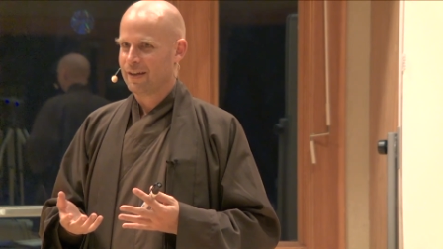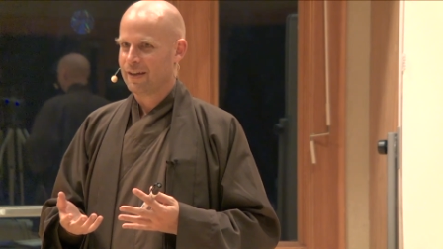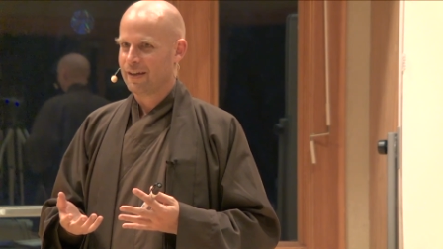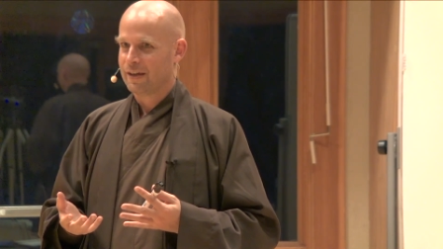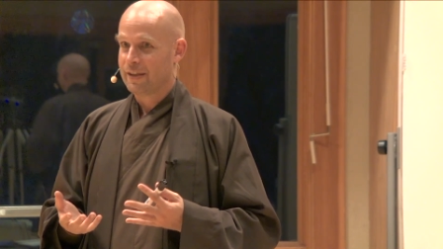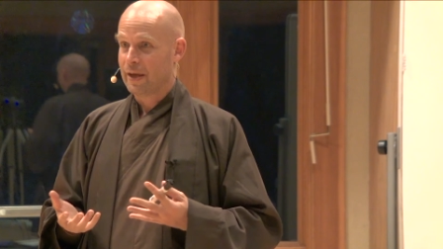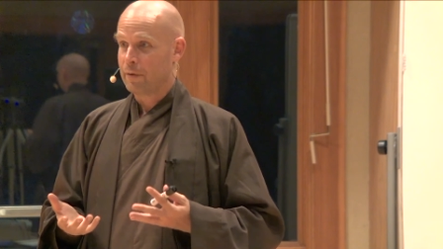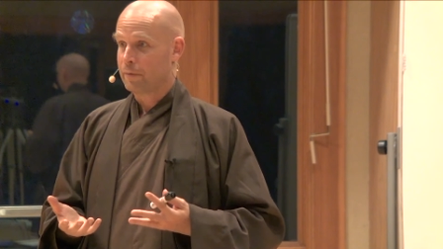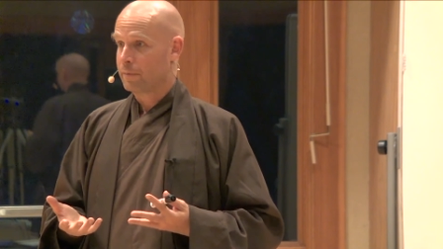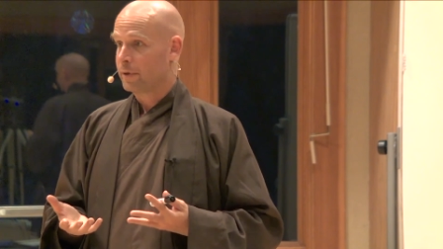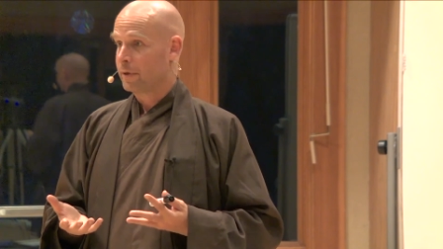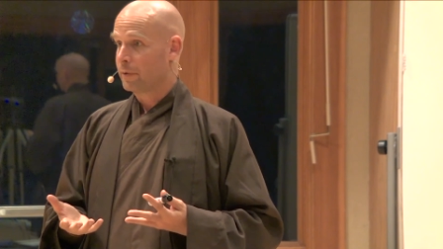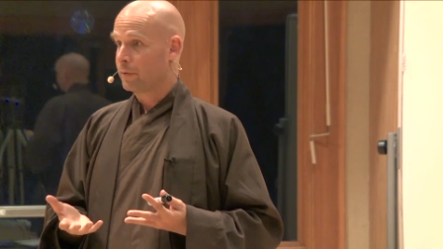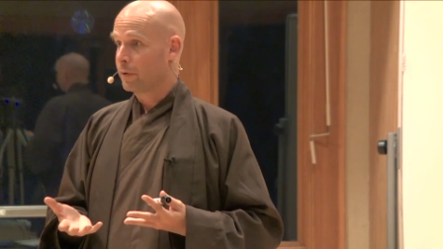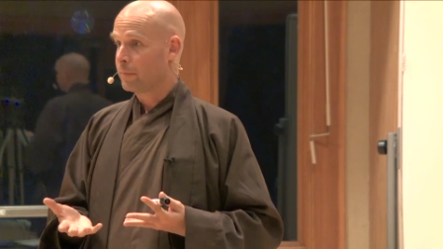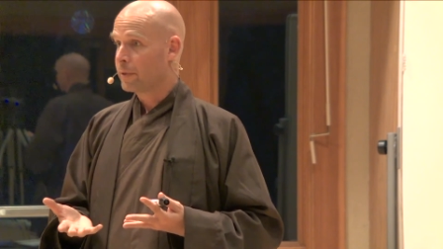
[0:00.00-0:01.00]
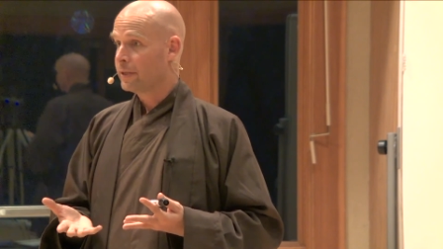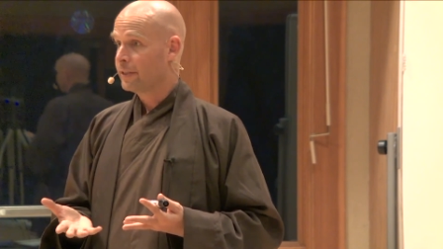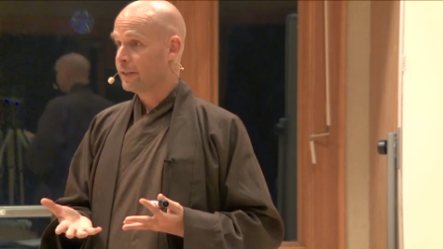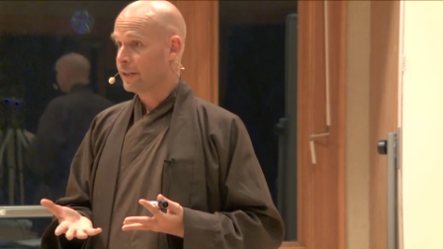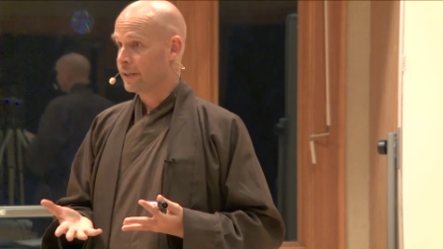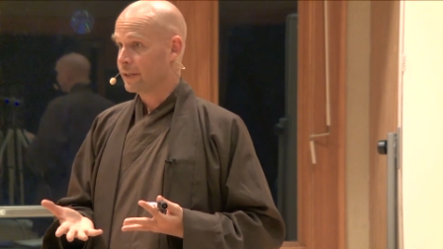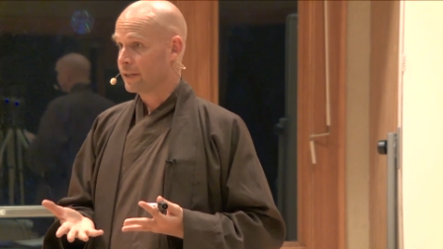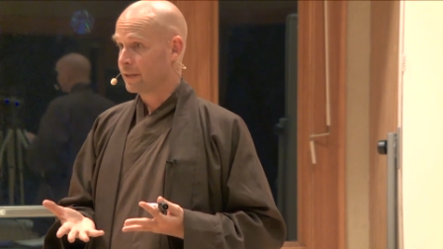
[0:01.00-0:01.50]
And that would be a real
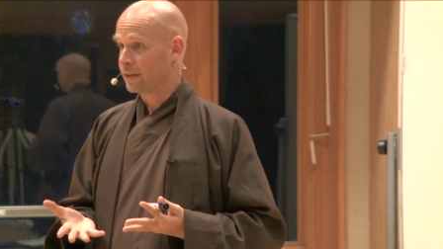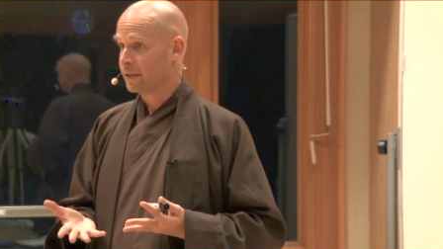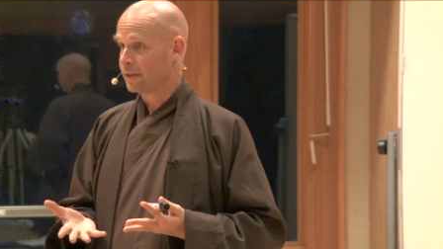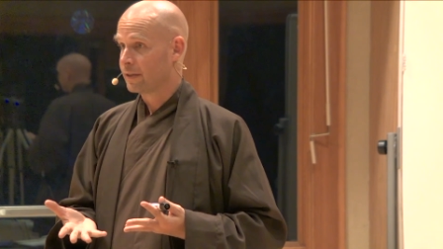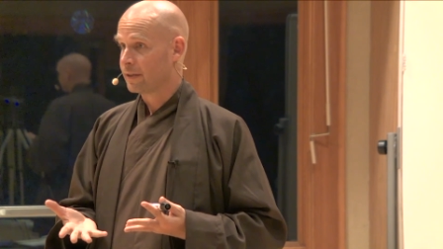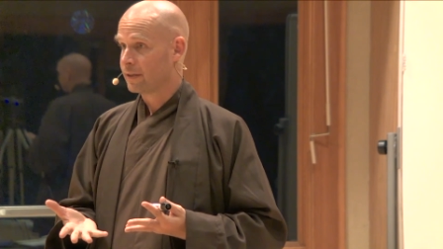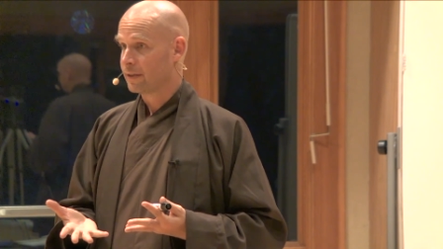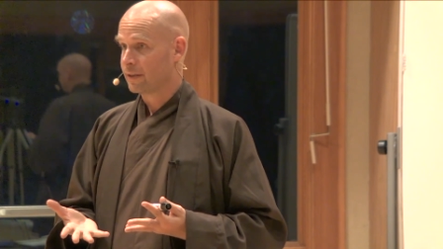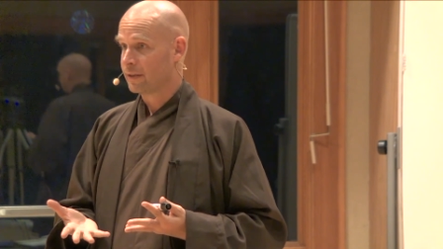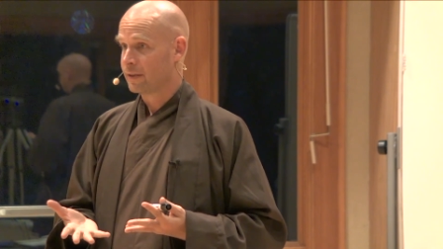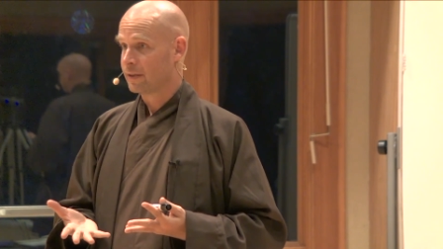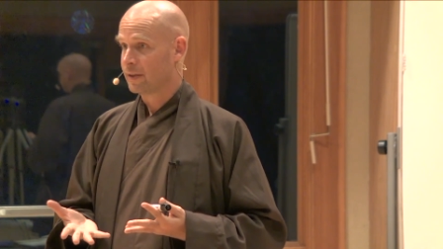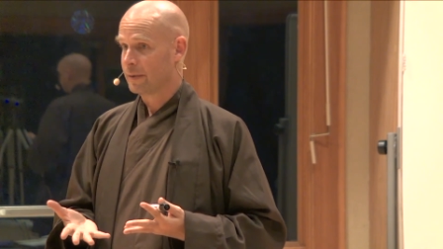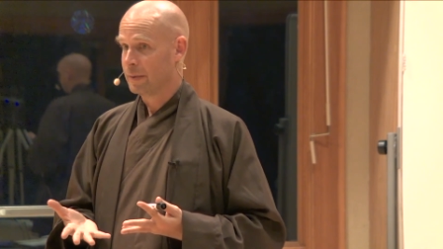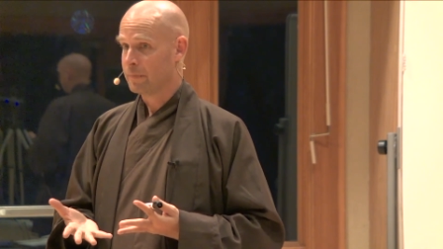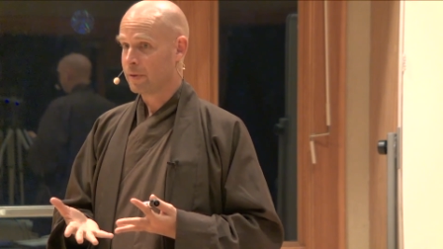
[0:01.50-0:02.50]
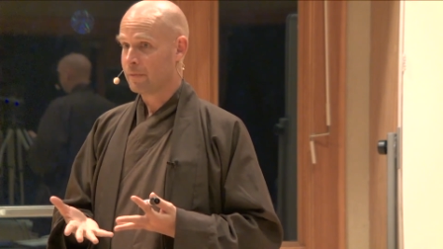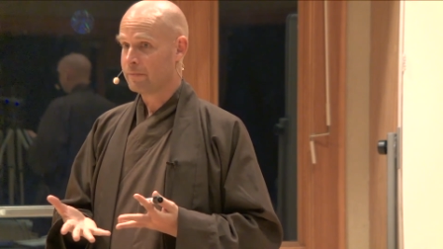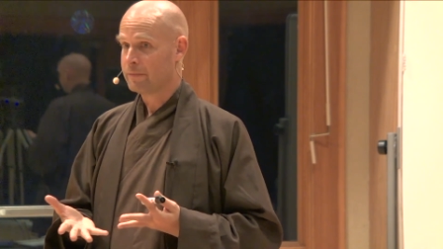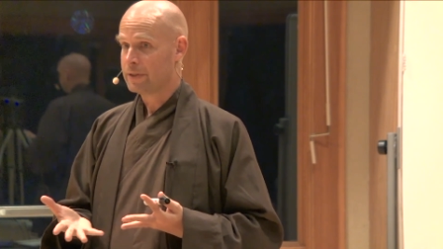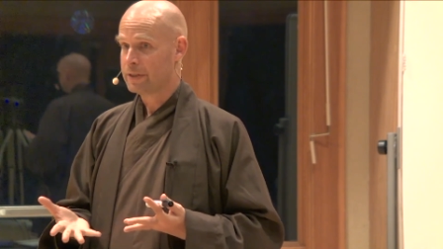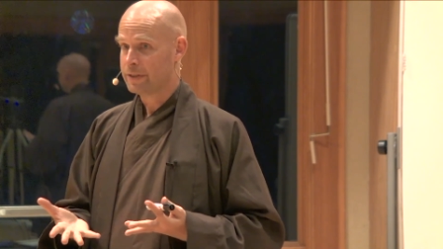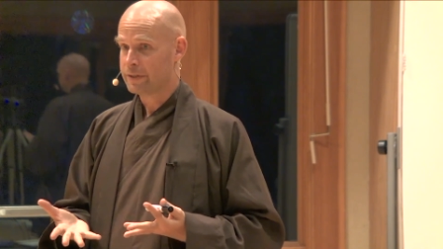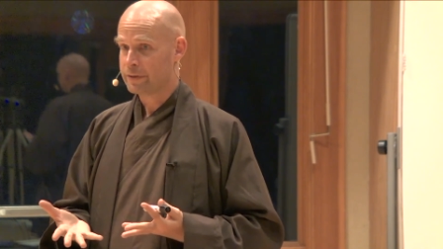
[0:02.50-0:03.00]
pity. In Plum
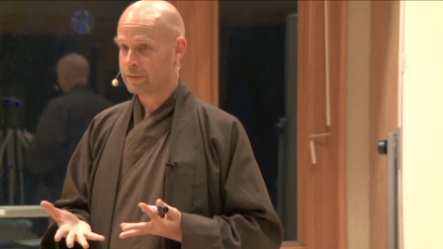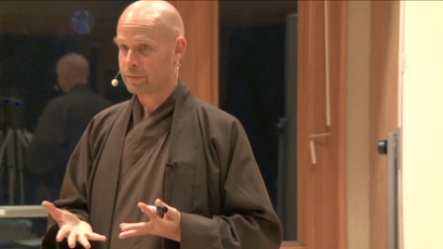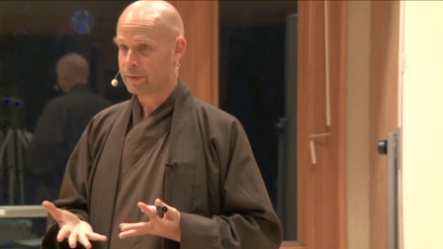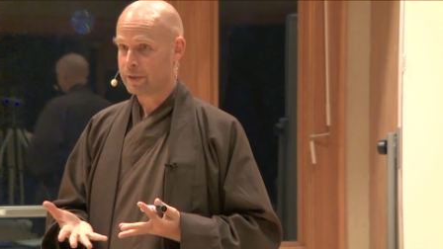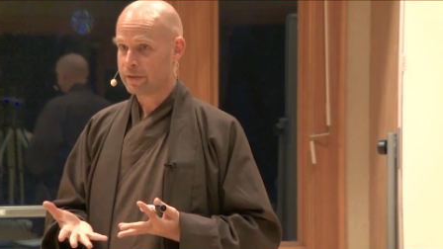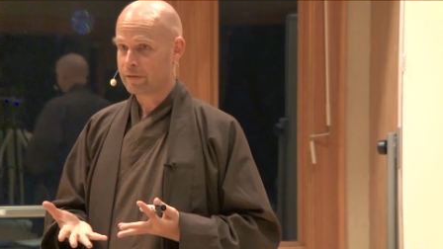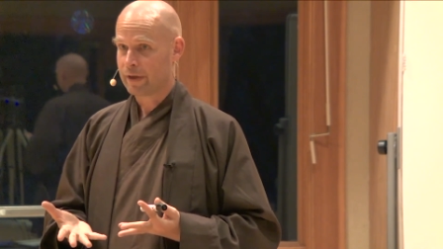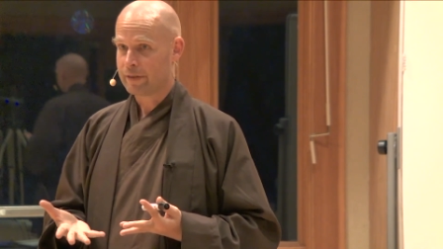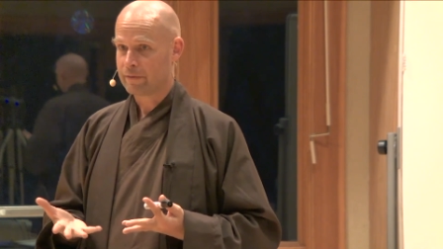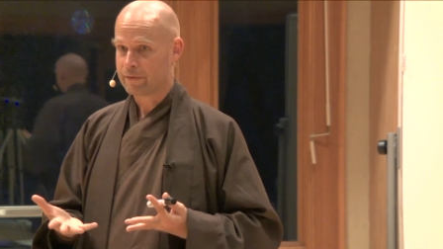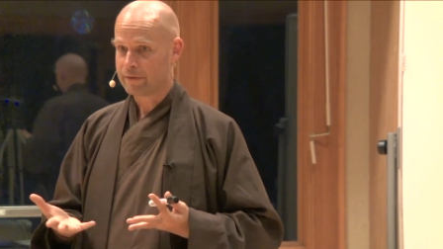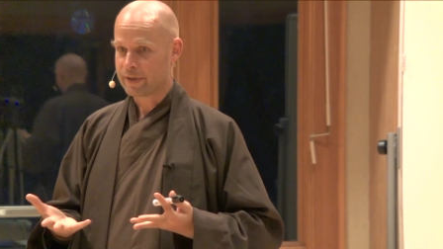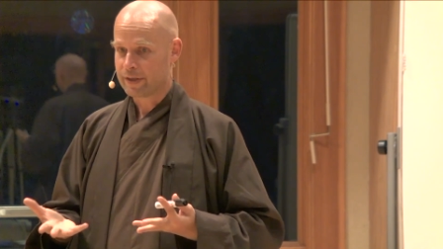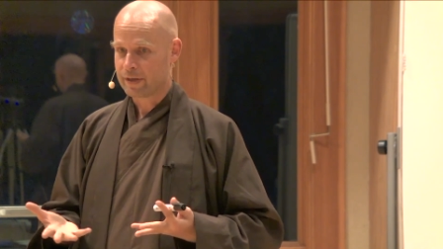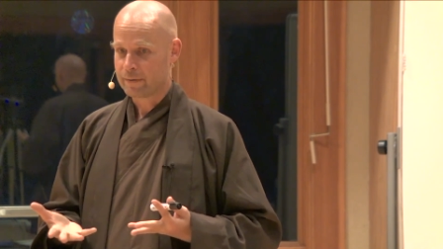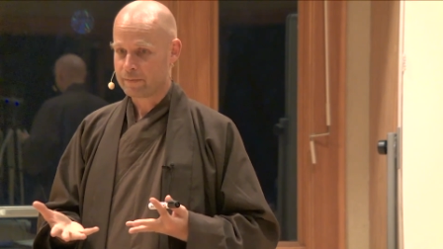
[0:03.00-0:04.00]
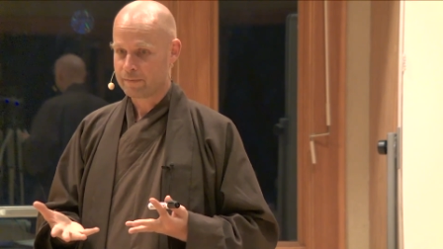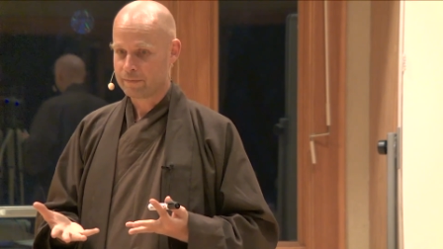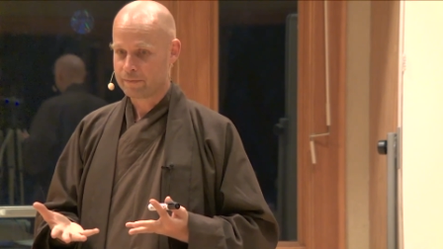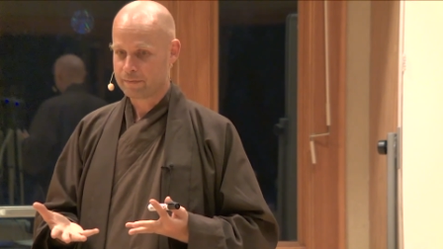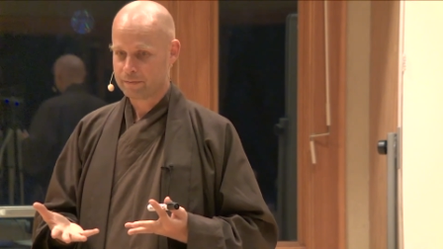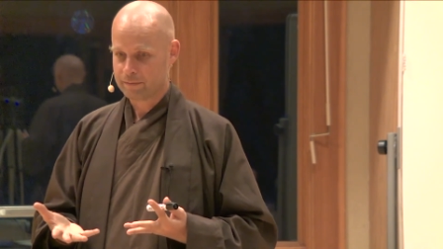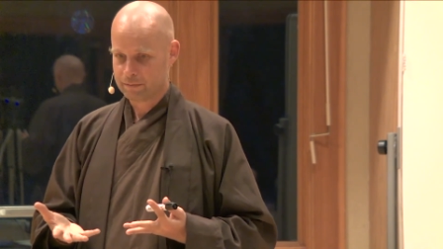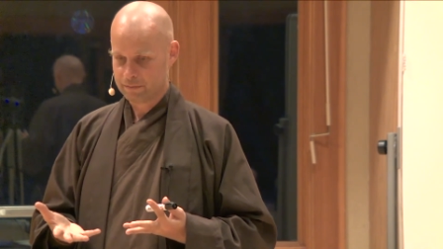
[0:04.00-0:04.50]
Village, we try to set up
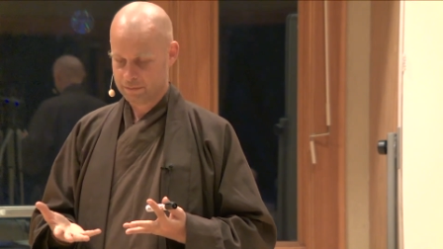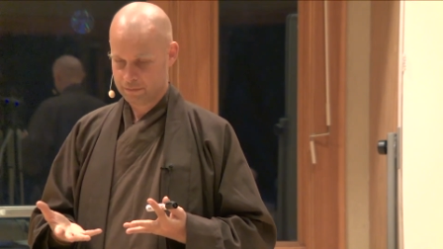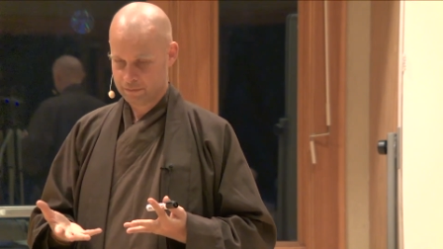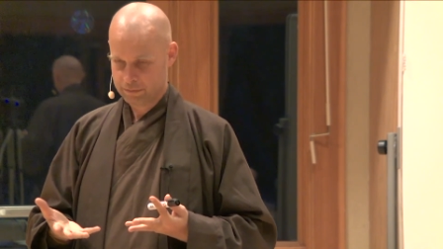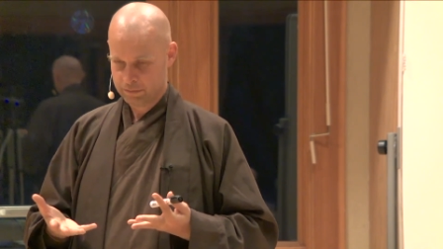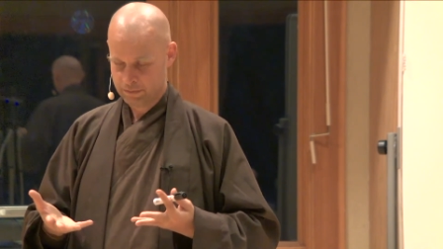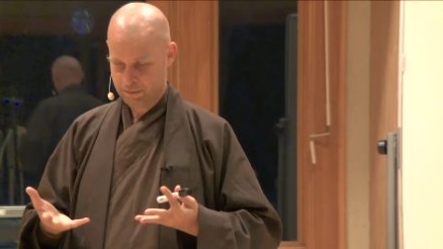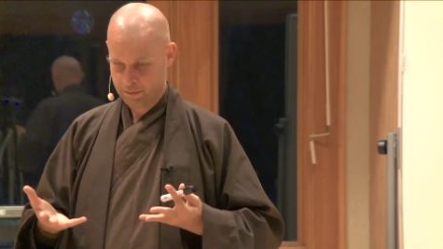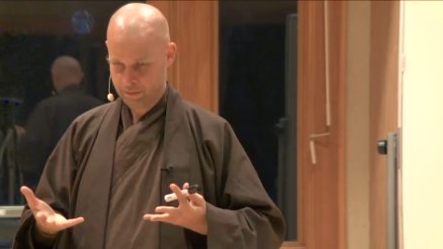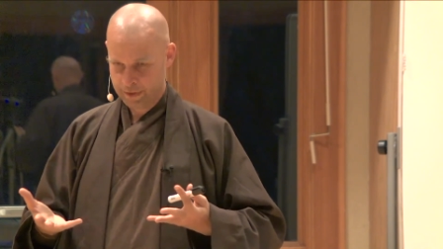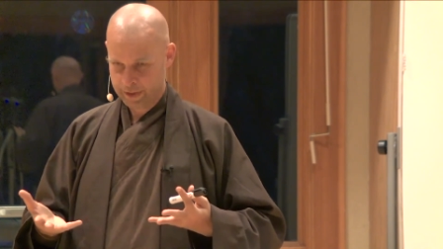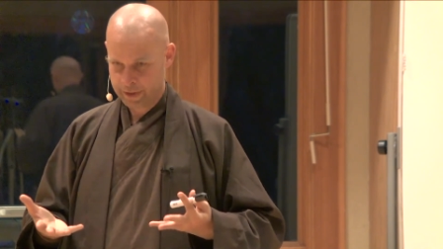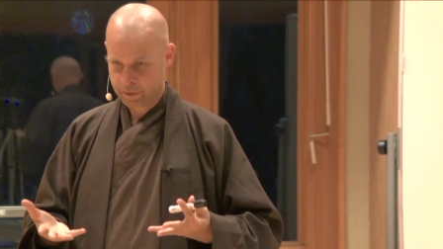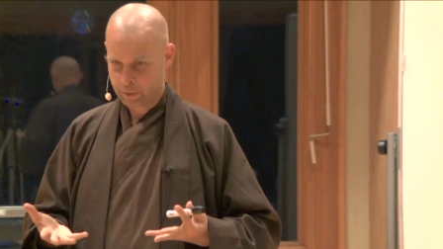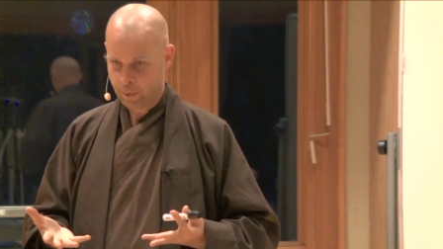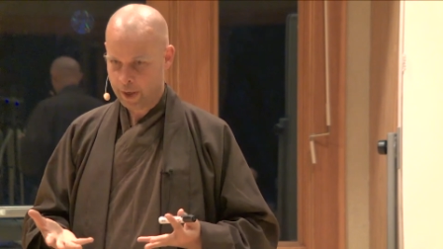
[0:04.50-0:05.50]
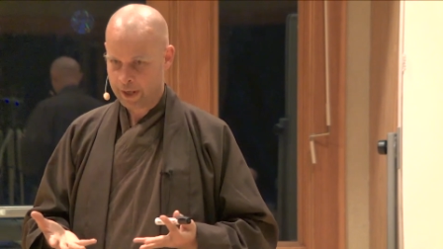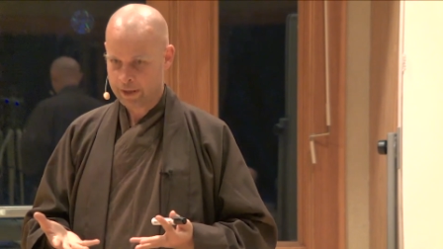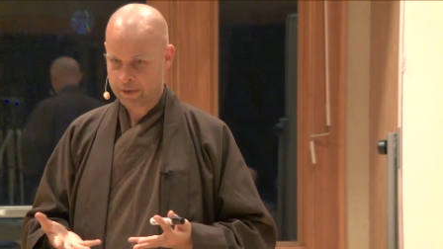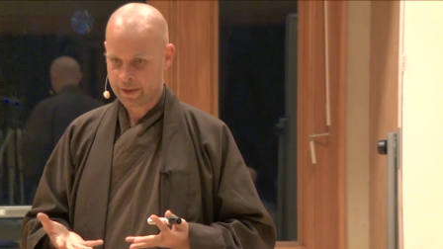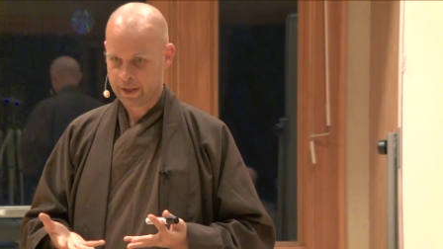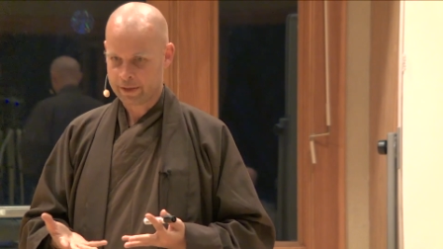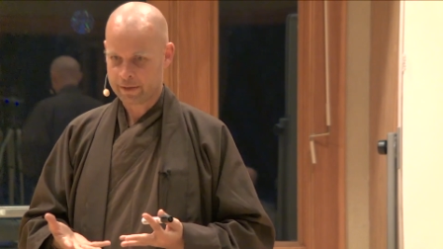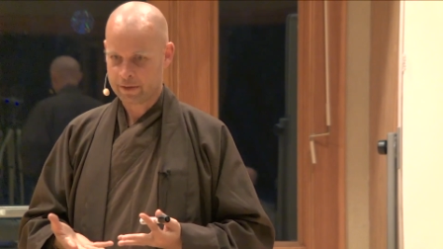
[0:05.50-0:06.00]
in a way
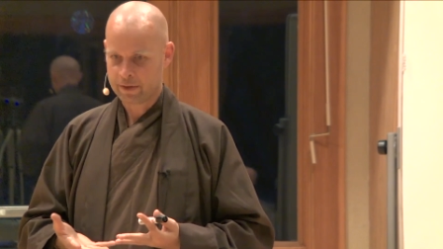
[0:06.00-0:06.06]
that